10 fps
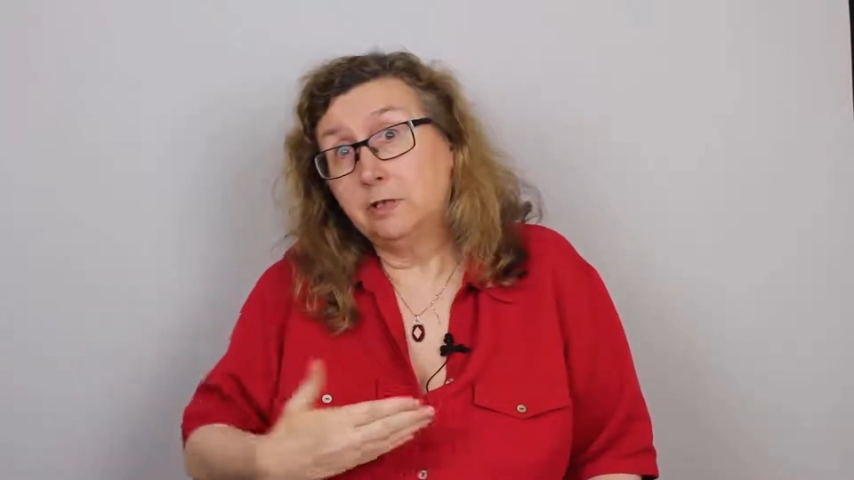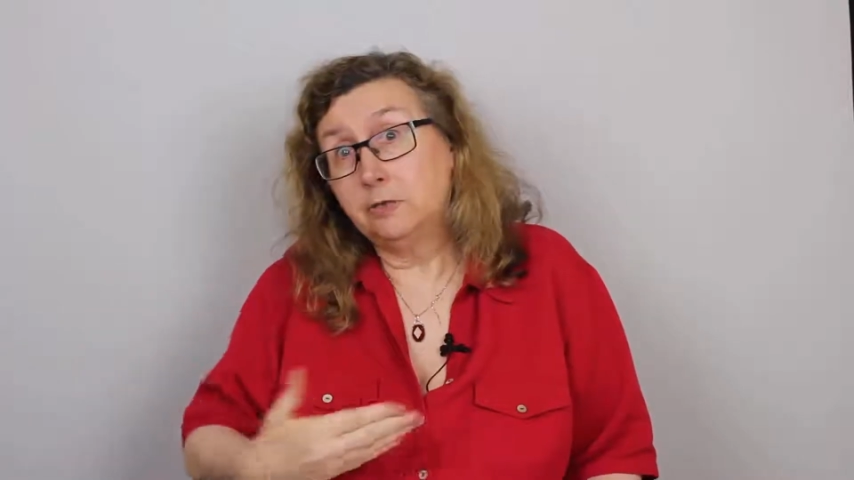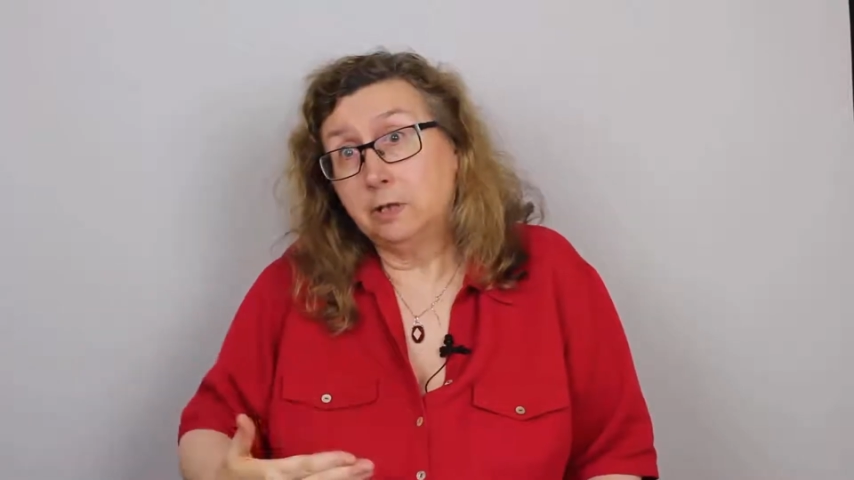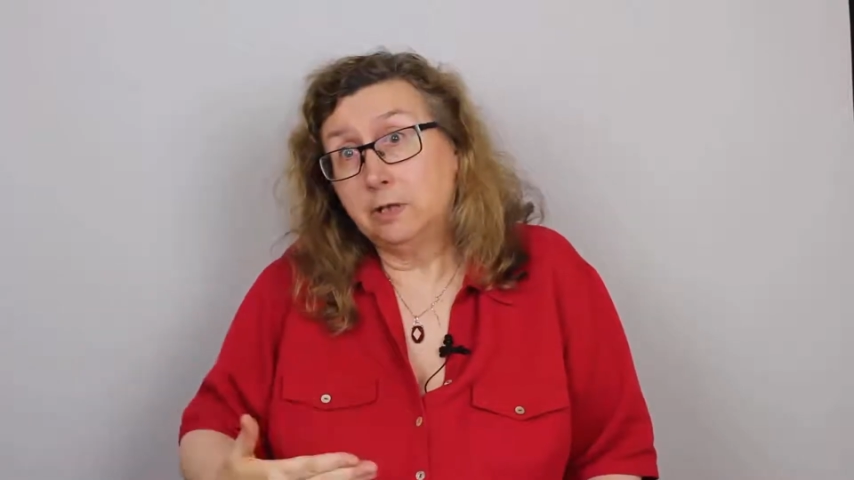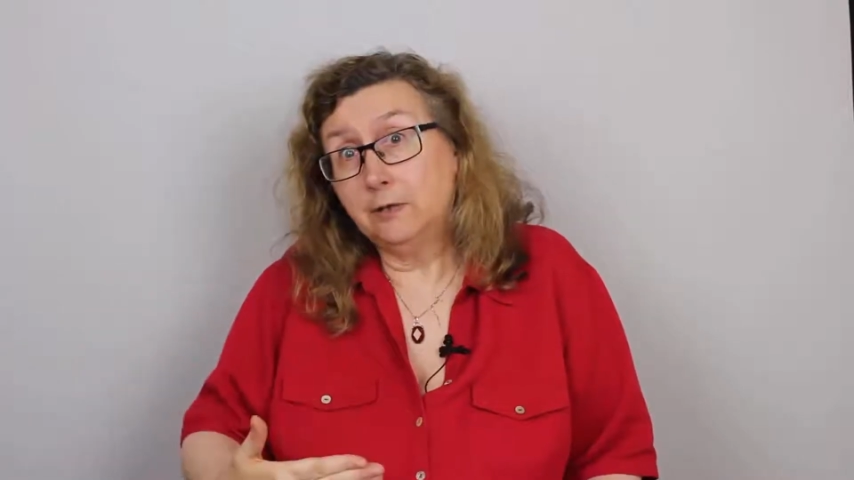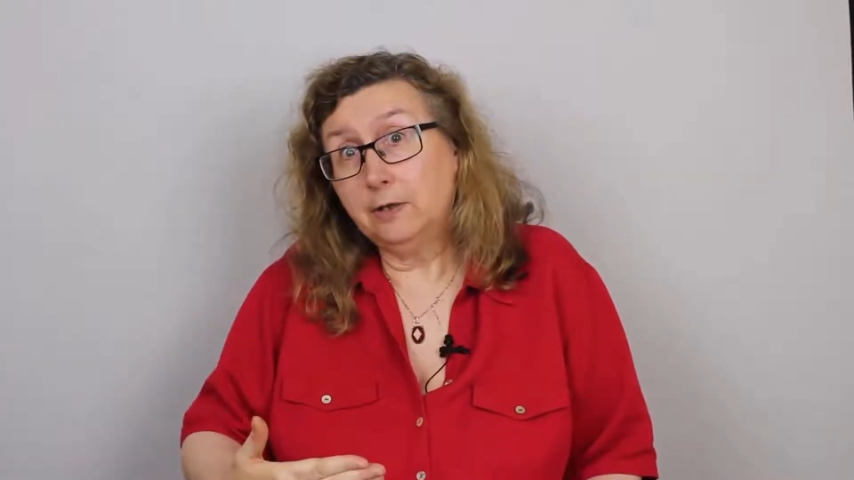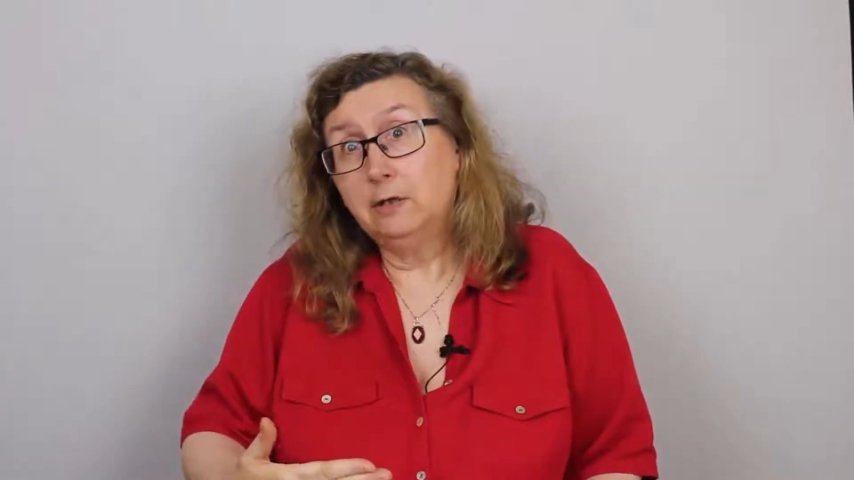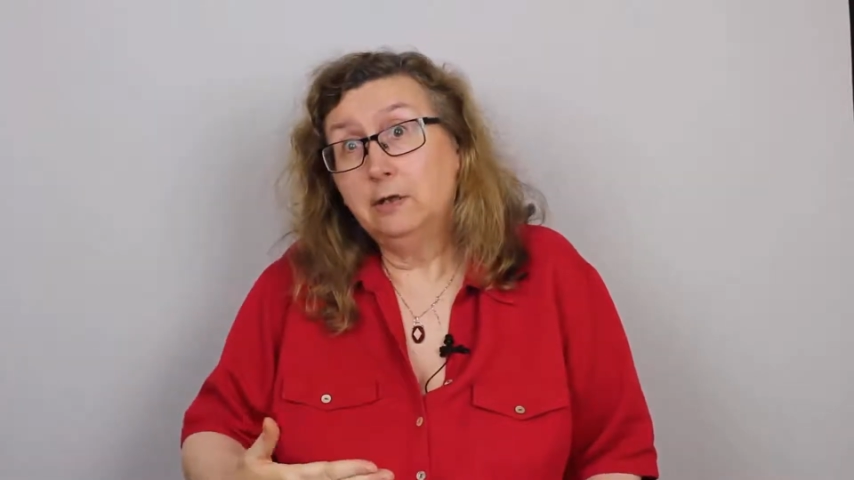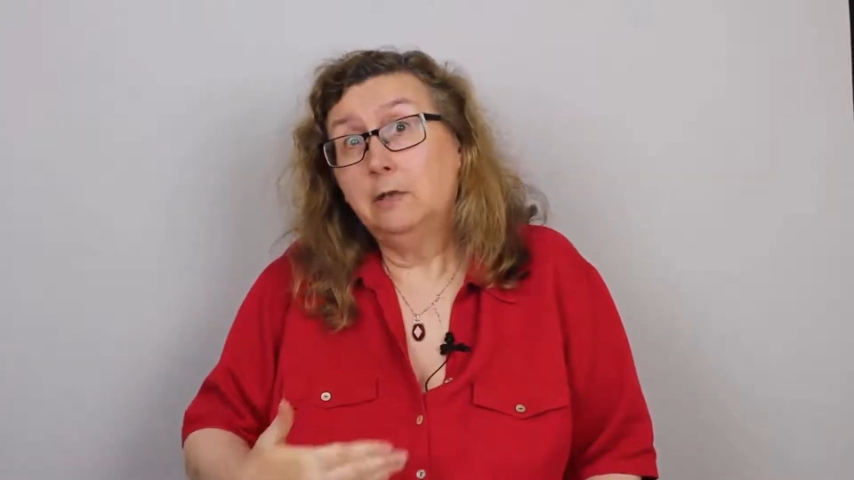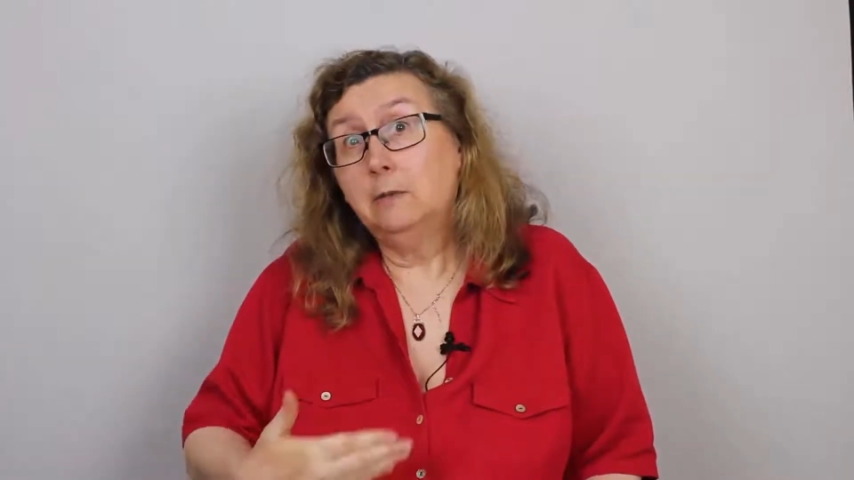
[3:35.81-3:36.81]
to another
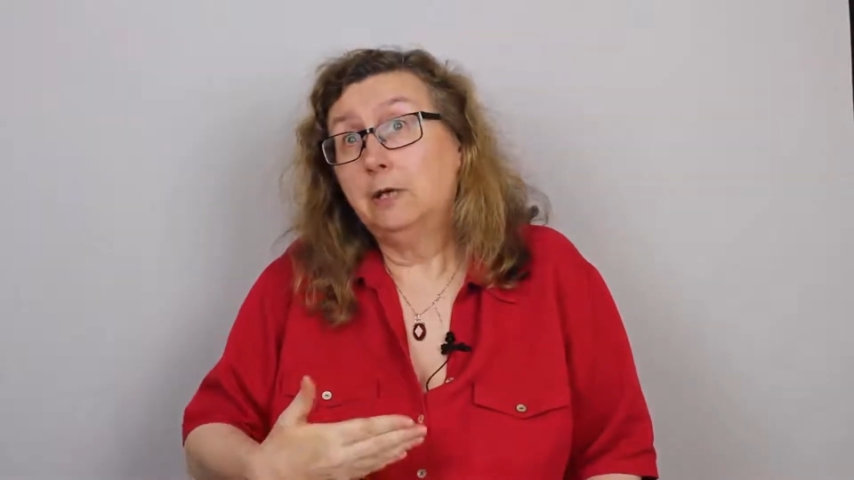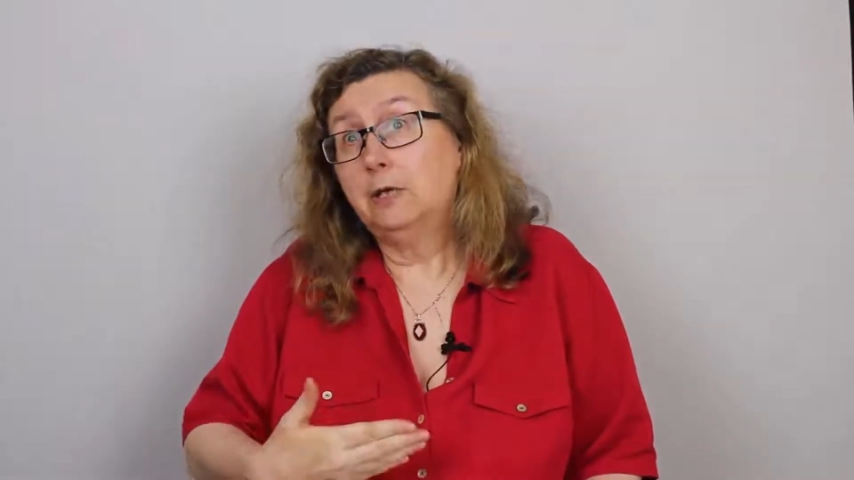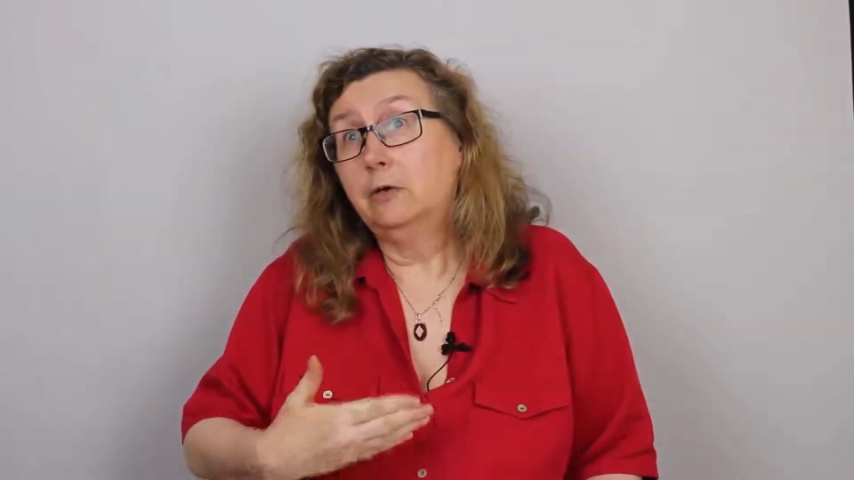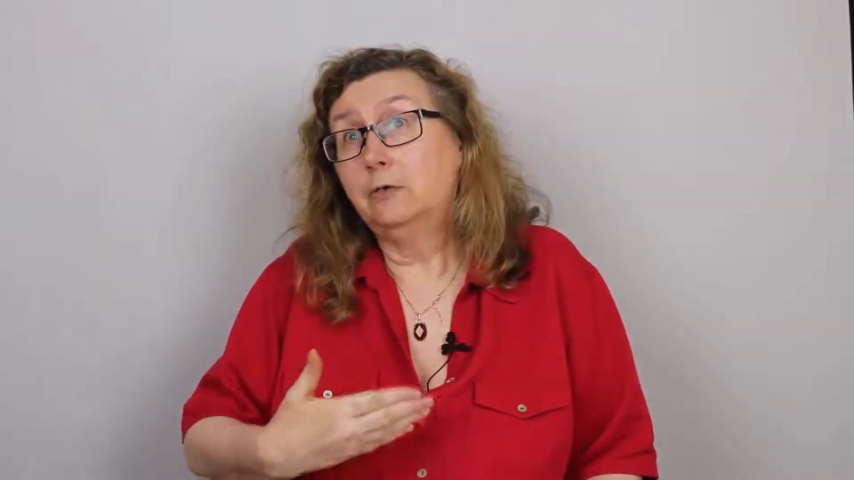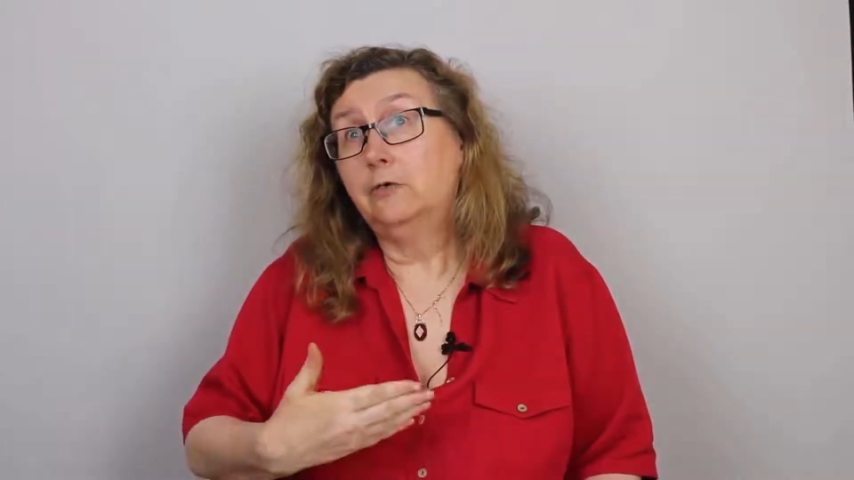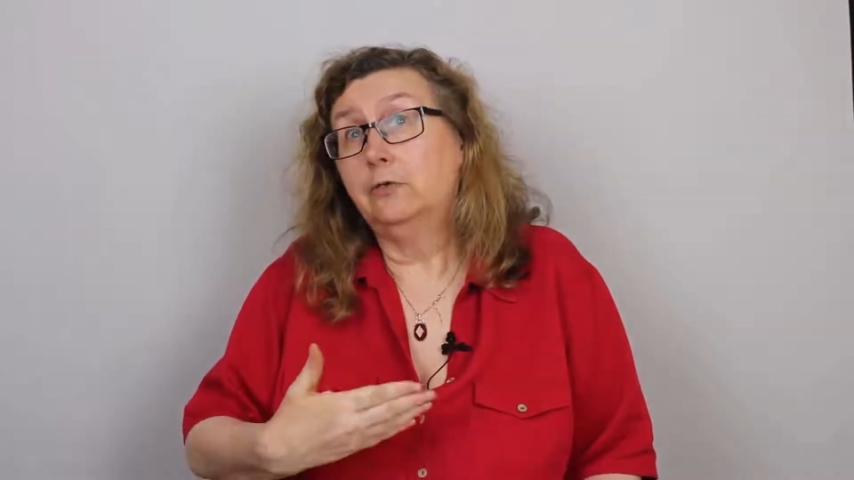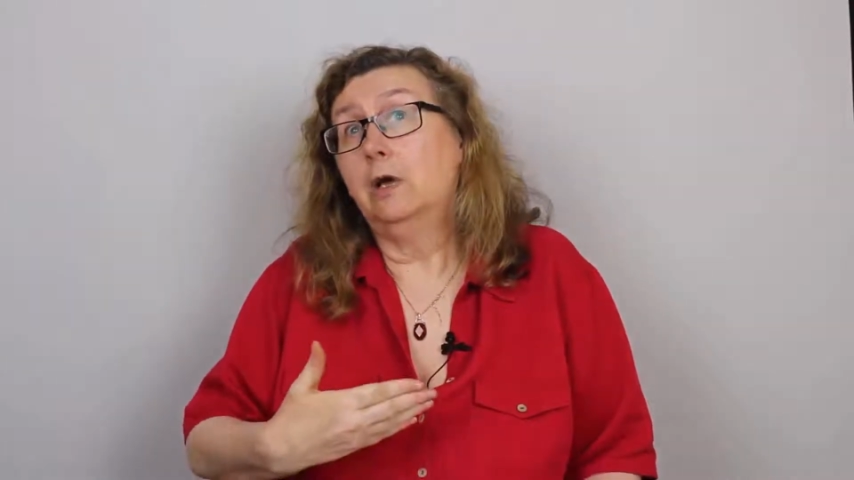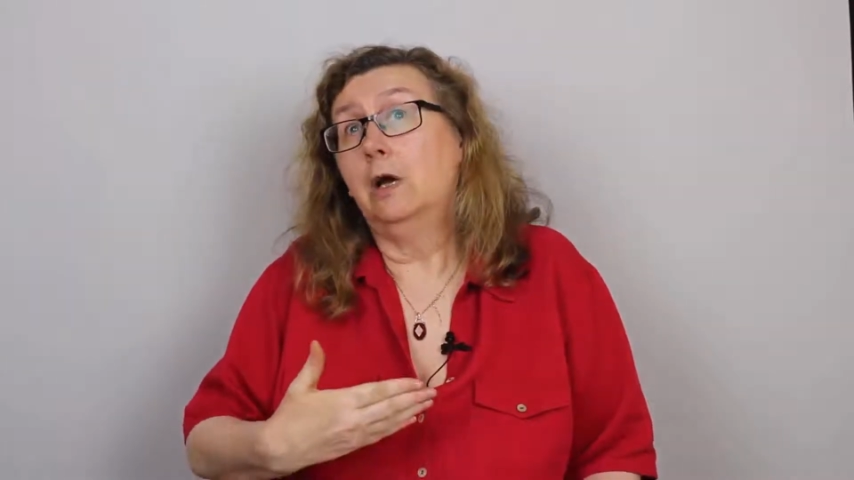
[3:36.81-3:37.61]
because,